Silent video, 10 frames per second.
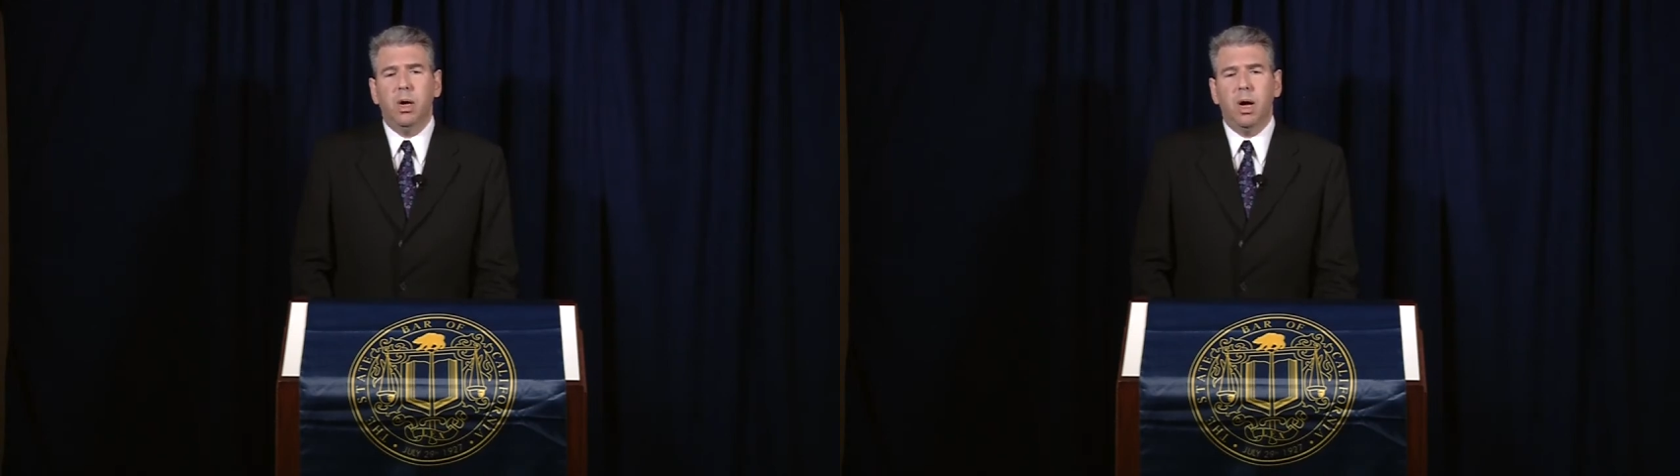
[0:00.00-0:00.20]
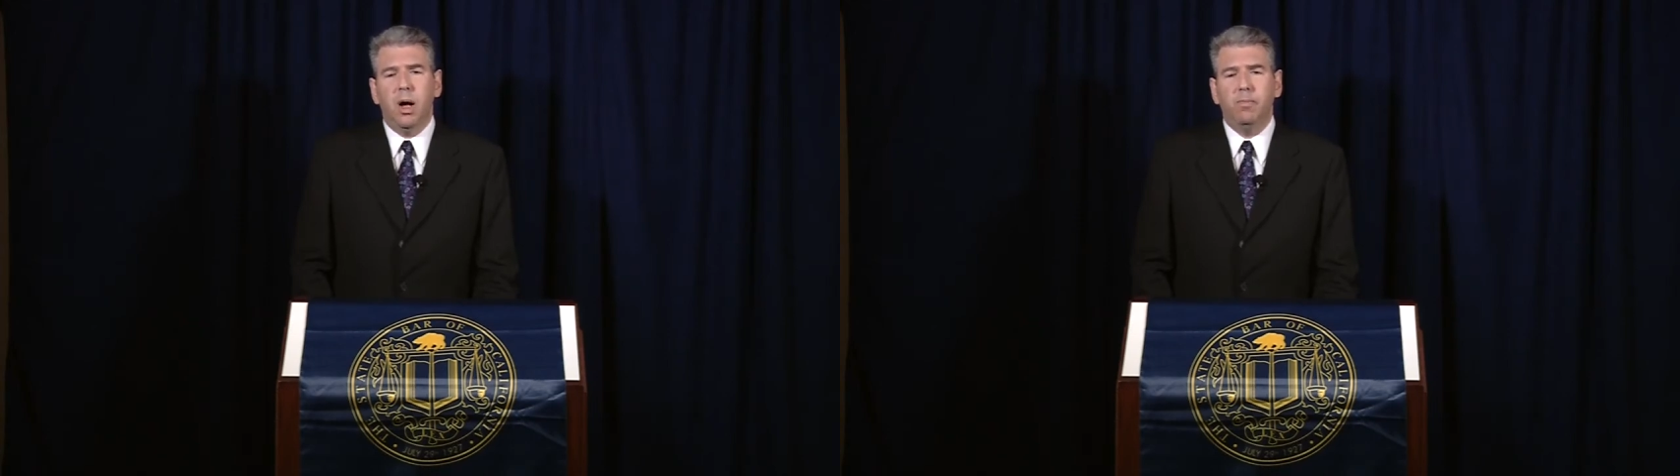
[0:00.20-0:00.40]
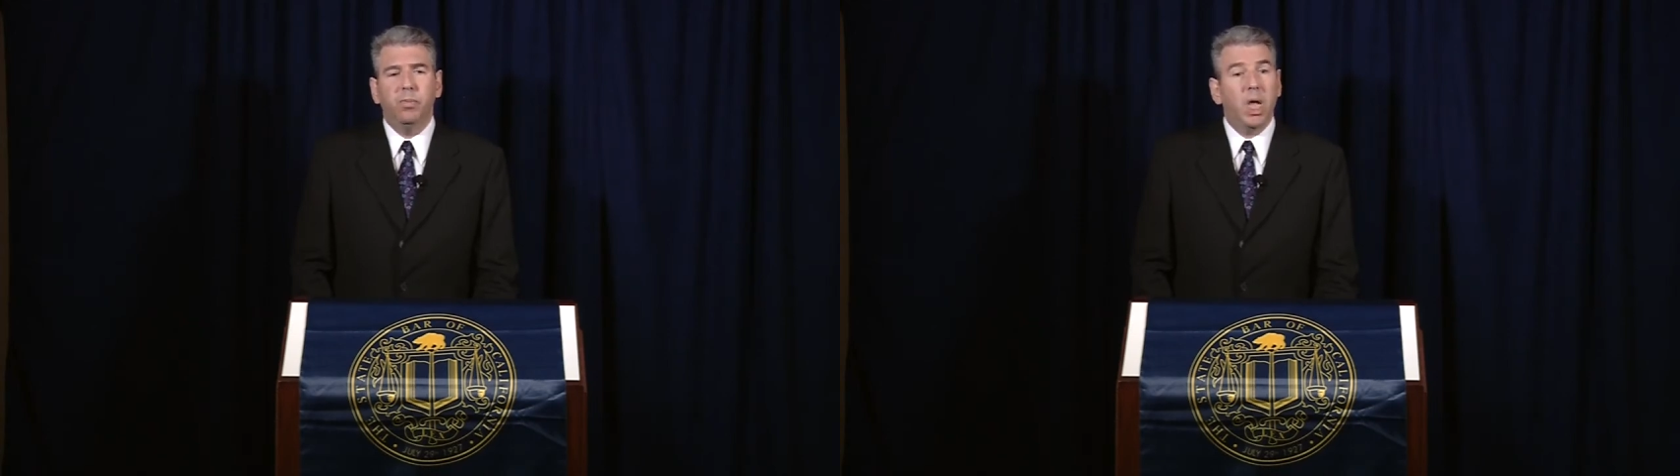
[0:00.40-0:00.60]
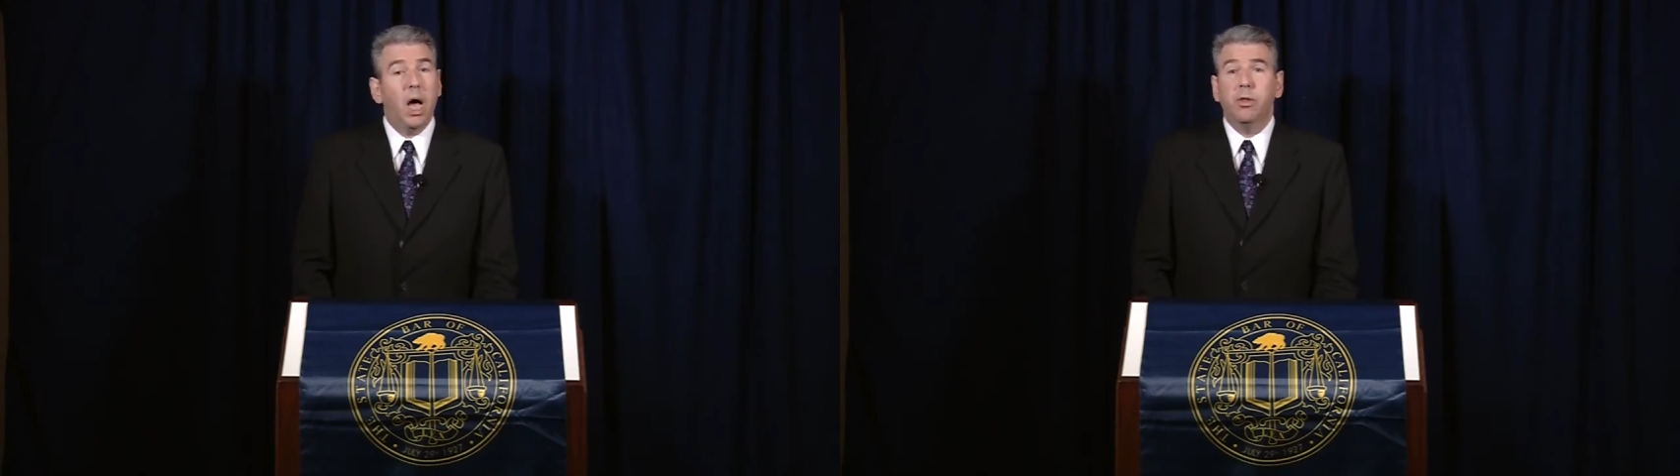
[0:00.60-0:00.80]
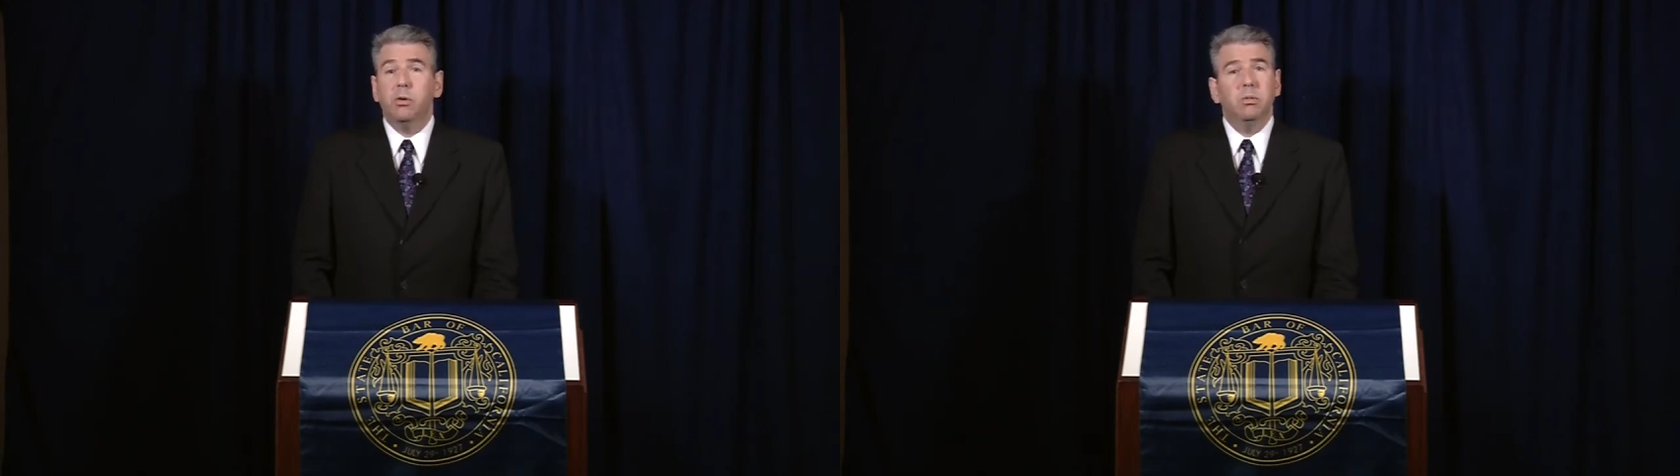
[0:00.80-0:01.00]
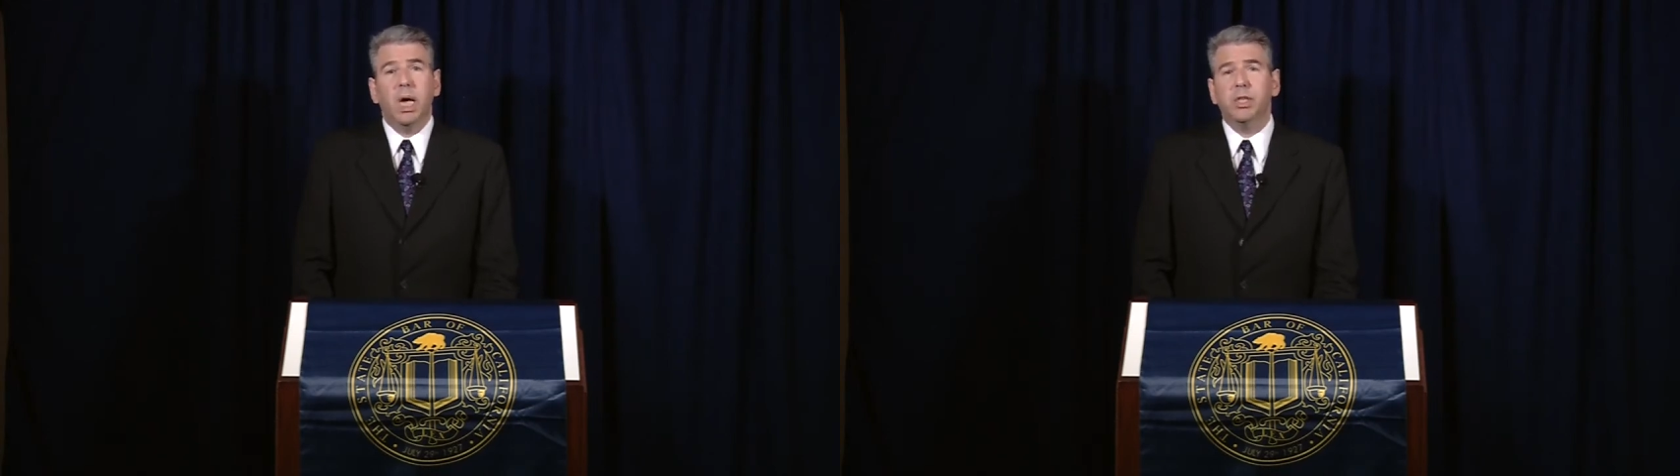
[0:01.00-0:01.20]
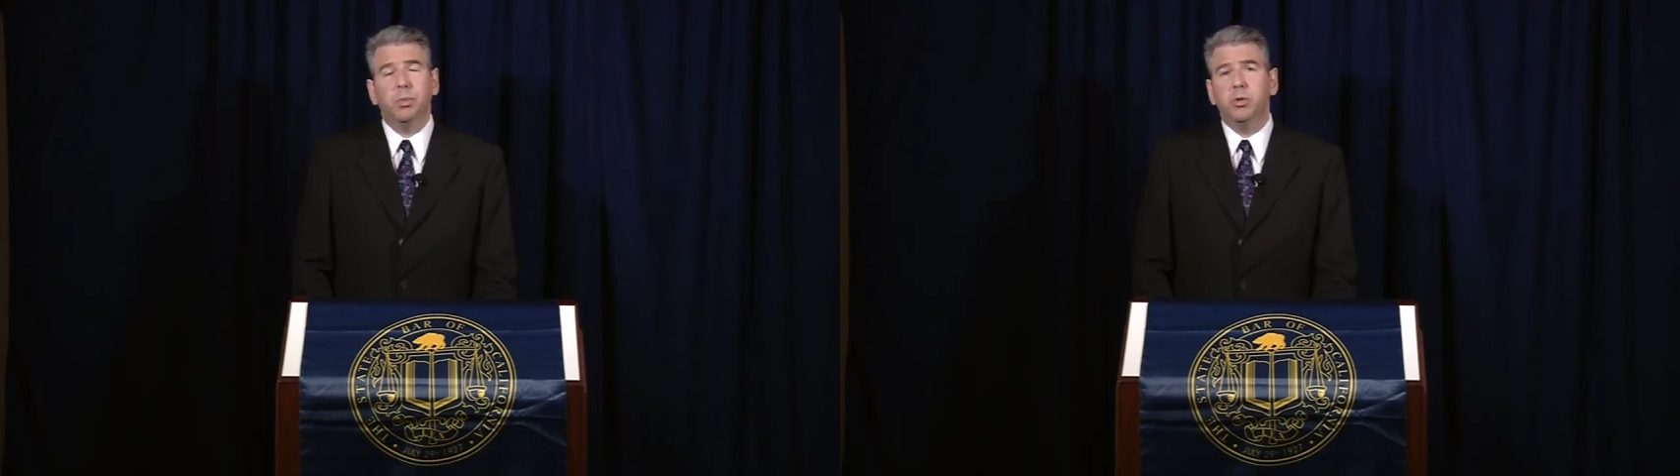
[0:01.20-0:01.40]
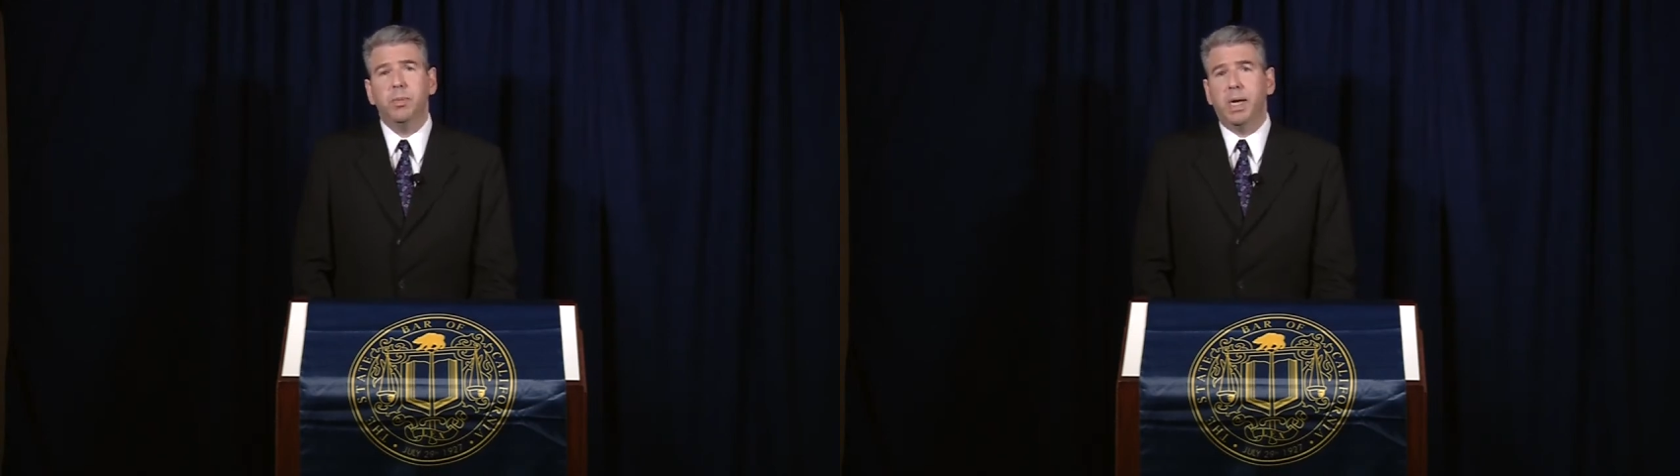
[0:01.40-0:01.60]
Other
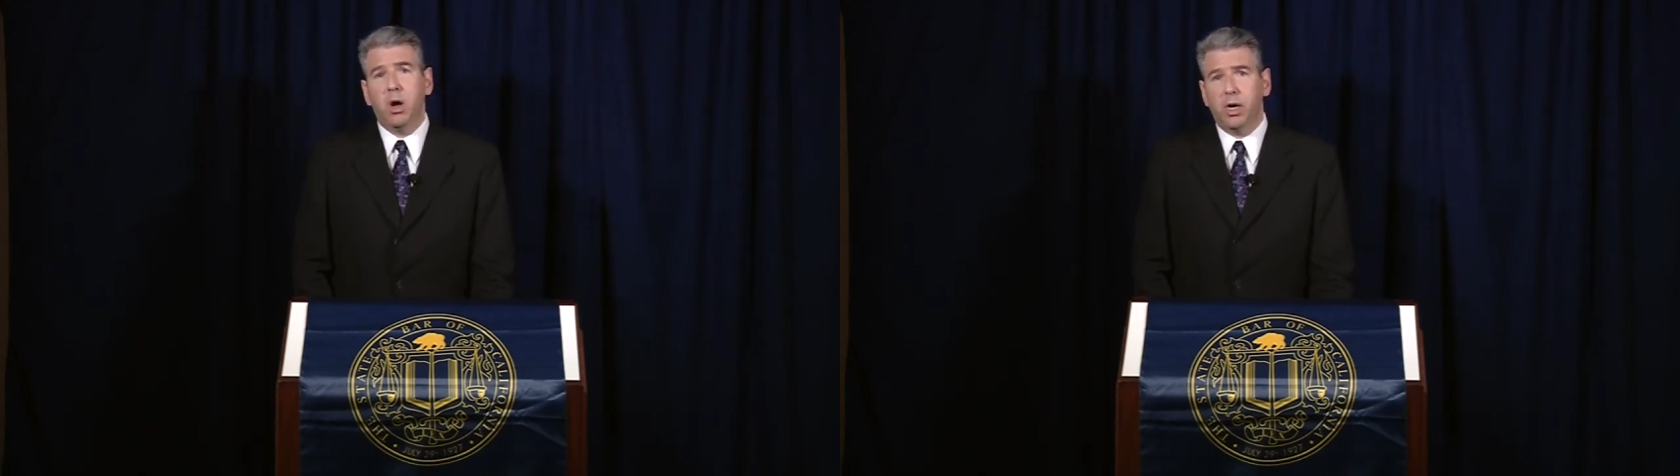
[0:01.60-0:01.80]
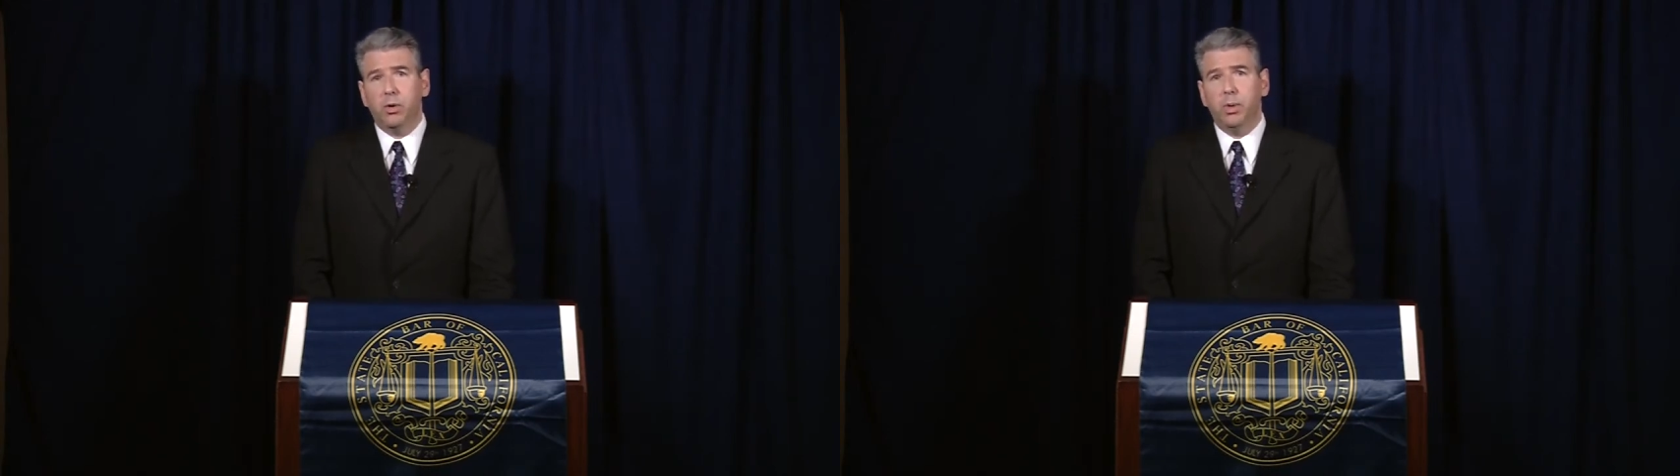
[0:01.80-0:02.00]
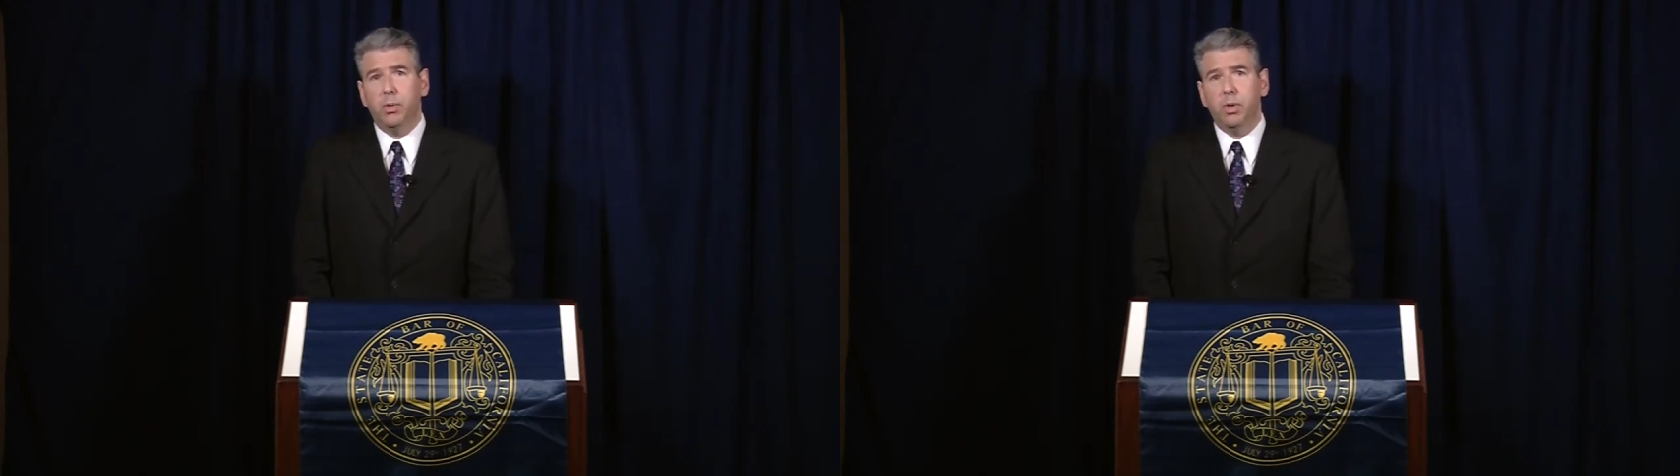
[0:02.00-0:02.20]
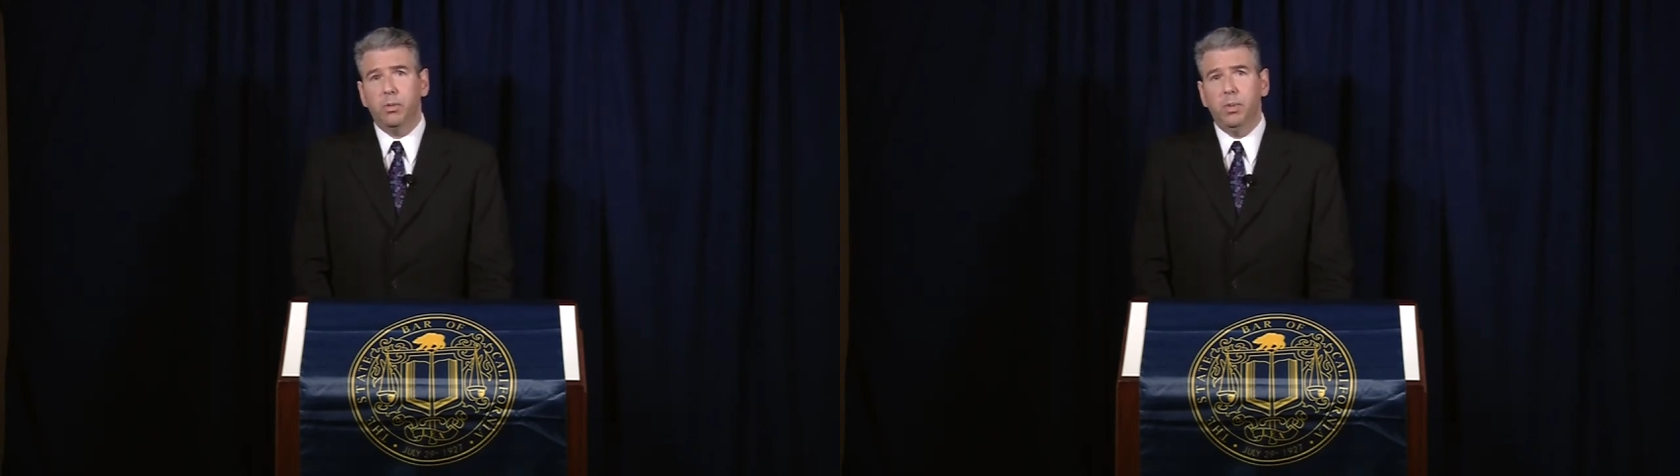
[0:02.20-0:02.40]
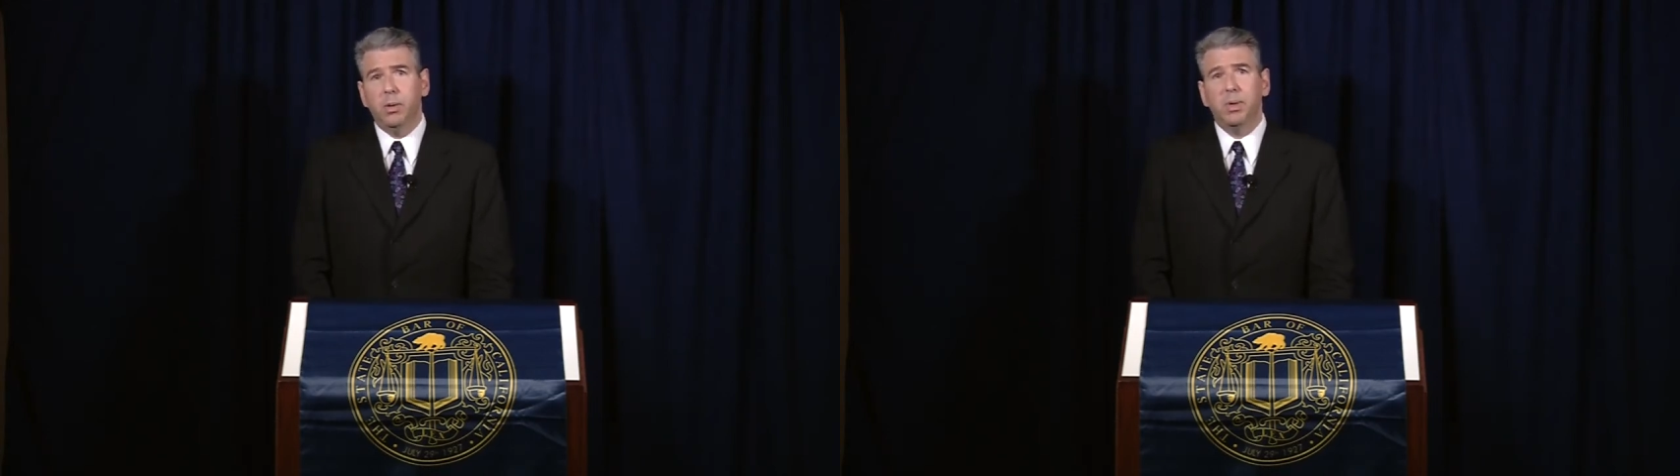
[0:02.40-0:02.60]
experts may not agree with me,